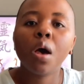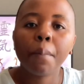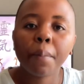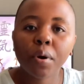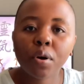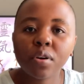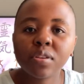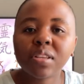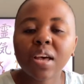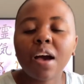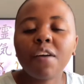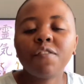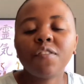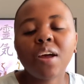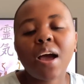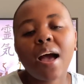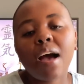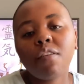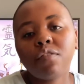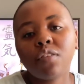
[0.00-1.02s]
Because
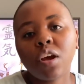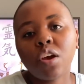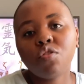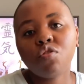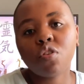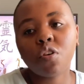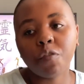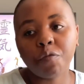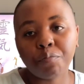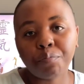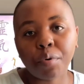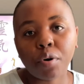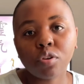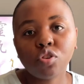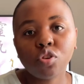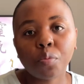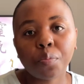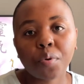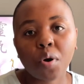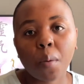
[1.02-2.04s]
after you have bought
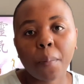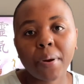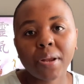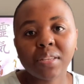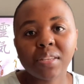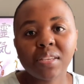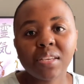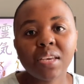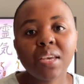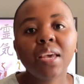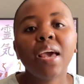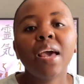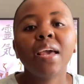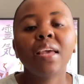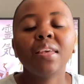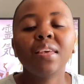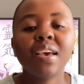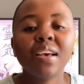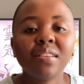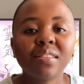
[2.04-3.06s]
your property,
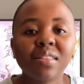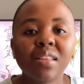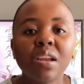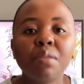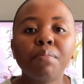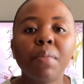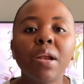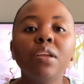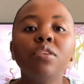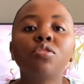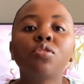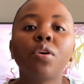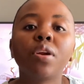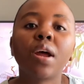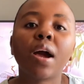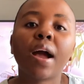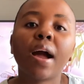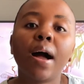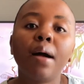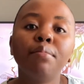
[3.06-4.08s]
yes, that money is going
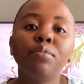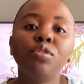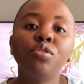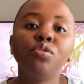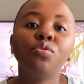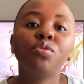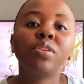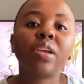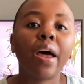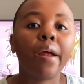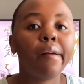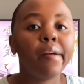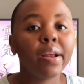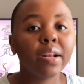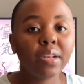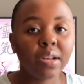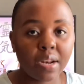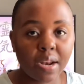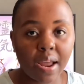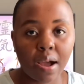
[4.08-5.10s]
to come to you
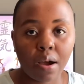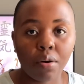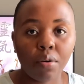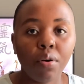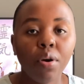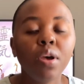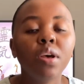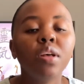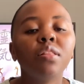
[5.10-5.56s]
directly now.